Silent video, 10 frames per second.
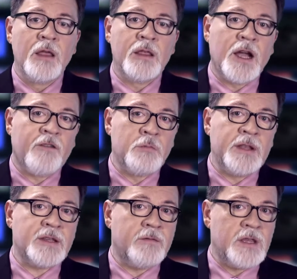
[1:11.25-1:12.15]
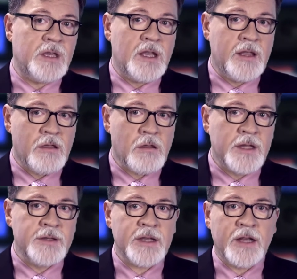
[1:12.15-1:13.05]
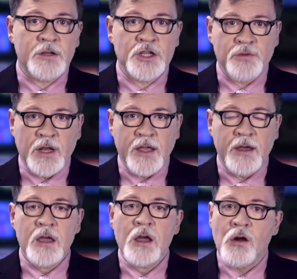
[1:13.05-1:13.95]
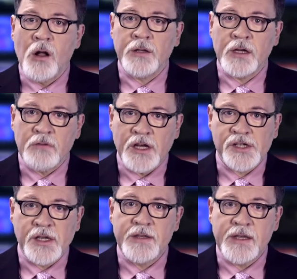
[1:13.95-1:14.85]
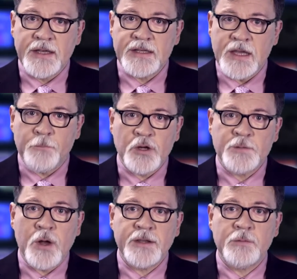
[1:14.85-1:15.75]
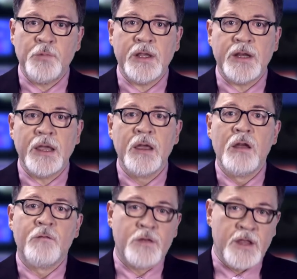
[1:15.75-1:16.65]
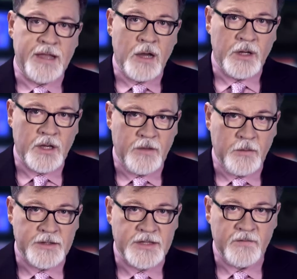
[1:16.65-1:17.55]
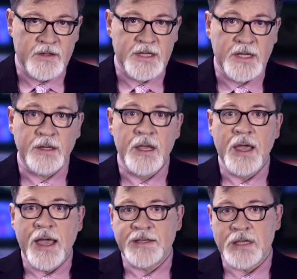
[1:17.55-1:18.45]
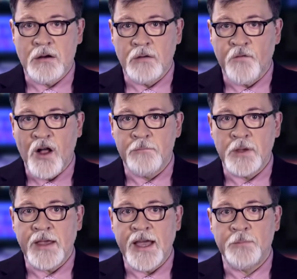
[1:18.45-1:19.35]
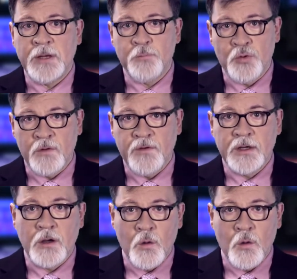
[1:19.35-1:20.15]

the governments of the Netherlands and Australia called on Russia to accept responsibility for the downing of MH 17 as their involvement had been proven.